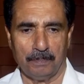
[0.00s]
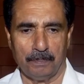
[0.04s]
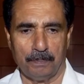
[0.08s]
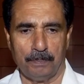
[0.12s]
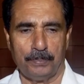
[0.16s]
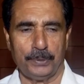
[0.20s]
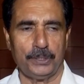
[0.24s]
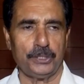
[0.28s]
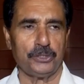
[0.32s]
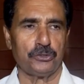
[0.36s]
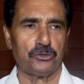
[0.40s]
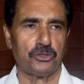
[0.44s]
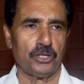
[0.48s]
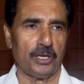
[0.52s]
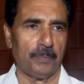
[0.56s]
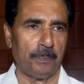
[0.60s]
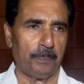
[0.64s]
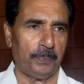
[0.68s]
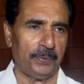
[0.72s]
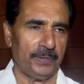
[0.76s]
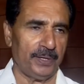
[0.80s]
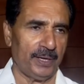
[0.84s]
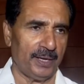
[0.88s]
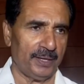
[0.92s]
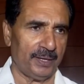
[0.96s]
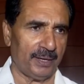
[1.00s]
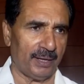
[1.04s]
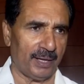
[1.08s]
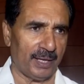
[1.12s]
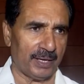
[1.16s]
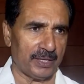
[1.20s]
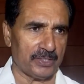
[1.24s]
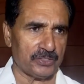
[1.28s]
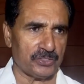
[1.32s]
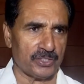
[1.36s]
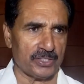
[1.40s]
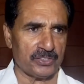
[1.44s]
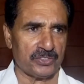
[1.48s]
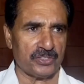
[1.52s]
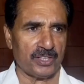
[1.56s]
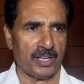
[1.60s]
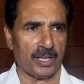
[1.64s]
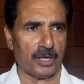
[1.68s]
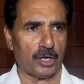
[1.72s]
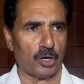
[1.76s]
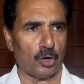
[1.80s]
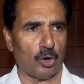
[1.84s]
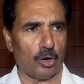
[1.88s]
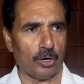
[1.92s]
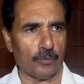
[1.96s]
BJP and RSS
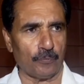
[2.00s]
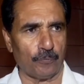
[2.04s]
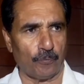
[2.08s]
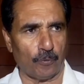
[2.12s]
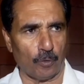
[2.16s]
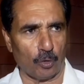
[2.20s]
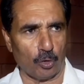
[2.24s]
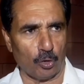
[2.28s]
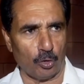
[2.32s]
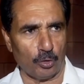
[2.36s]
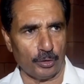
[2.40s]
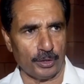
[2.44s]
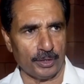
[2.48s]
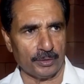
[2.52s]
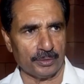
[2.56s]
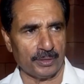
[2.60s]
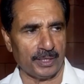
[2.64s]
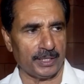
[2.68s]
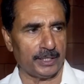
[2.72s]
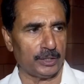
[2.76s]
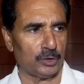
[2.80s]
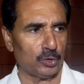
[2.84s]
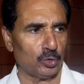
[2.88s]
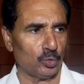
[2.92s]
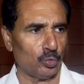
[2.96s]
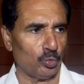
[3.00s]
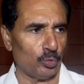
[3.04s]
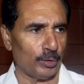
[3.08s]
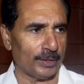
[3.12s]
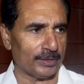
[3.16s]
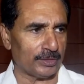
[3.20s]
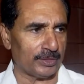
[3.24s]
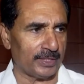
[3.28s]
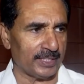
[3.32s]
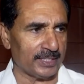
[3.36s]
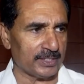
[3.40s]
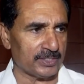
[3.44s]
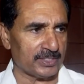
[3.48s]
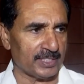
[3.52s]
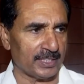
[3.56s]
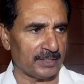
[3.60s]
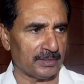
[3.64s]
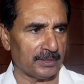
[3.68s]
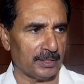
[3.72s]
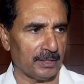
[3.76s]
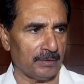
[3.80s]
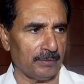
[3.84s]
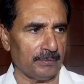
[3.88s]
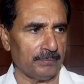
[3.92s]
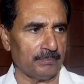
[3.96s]
are not following the Hindu ethics
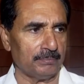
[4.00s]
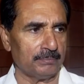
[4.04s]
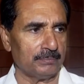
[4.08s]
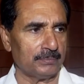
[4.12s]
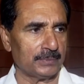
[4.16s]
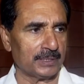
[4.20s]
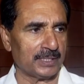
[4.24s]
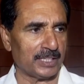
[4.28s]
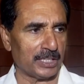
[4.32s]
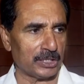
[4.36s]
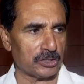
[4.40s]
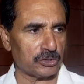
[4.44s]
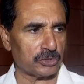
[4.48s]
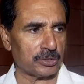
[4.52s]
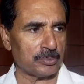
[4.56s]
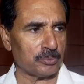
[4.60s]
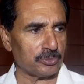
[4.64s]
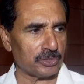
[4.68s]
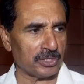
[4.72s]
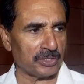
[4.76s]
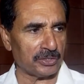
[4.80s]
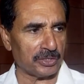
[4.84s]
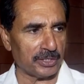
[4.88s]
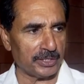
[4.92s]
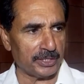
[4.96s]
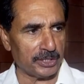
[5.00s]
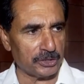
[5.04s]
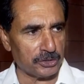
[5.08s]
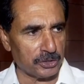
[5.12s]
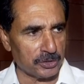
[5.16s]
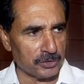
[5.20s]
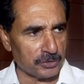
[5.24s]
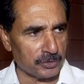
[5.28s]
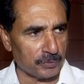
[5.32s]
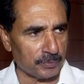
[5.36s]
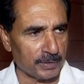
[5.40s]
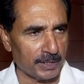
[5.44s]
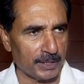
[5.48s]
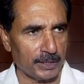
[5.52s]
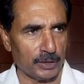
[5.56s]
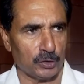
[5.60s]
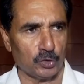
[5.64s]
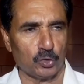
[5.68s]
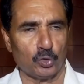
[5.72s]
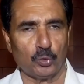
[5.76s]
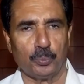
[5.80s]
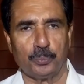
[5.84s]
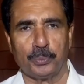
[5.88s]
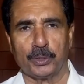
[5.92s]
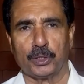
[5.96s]
and the customs and traditions of the
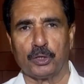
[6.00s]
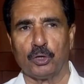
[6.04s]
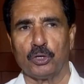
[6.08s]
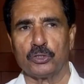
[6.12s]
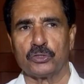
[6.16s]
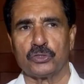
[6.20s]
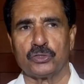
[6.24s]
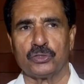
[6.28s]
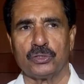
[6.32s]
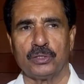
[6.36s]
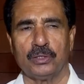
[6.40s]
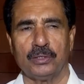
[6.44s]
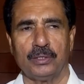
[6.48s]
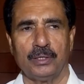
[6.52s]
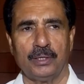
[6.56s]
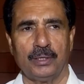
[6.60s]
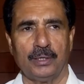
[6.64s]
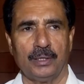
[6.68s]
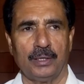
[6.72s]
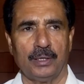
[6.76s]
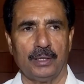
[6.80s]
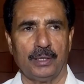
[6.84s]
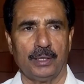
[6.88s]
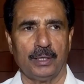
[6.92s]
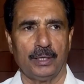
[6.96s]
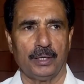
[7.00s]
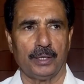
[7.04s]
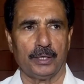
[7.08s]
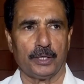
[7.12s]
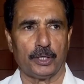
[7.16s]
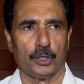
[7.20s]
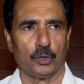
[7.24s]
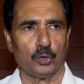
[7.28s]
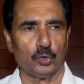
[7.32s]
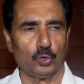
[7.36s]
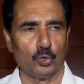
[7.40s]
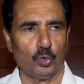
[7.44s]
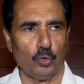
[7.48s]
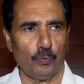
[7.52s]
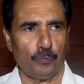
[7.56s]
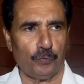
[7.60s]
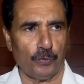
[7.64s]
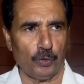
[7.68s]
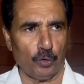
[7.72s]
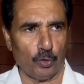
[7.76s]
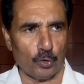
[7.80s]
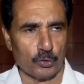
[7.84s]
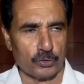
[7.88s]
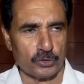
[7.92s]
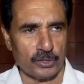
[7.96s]
Hindu because Hindu
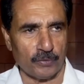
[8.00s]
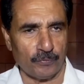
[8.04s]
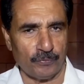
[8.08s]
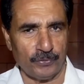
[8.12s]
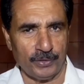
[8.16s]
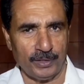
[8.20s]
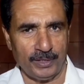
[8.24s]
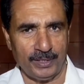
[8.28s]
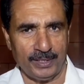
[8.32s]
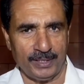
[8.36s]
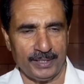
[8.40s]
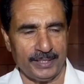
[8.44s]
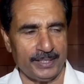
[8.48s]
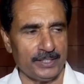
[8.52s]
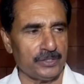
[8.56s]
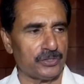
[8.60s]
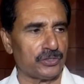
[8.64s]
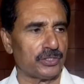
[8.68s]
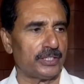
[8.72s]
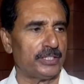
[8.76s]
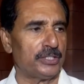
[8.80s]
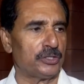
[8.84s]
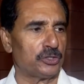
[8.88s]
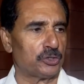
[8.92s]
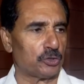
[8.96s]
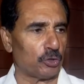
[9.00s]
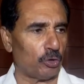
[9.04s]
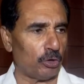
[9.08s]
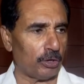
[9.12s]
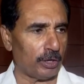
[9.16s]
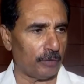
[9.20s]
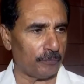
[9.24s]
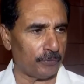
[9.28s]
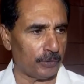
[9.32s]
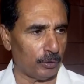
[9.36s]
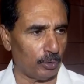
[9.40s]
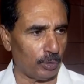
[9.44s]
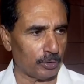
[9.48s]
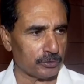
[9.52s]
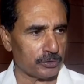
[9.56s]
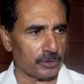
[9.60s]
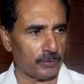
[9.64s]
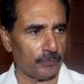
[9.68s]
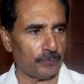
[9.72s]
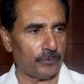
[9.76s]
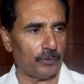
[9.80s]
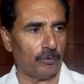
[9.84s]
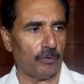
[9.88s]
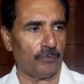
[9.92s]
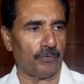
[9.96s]
philosophy is intolerant
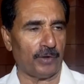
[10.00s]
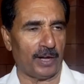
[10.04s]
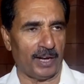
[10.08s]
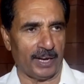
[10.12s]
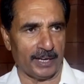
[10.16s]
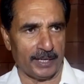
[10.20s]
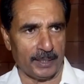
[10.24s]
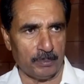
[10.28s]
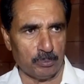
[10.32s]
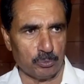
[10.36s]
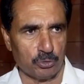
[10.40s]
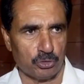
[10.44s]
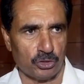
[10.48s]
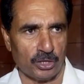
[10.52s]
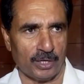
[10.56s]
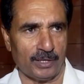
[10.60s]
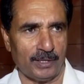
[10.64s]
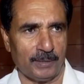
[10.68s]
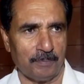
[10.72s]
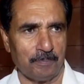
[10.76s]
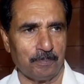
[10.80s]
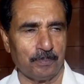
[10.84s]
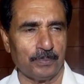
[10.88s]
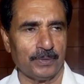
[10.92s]
philosophy of ahimsa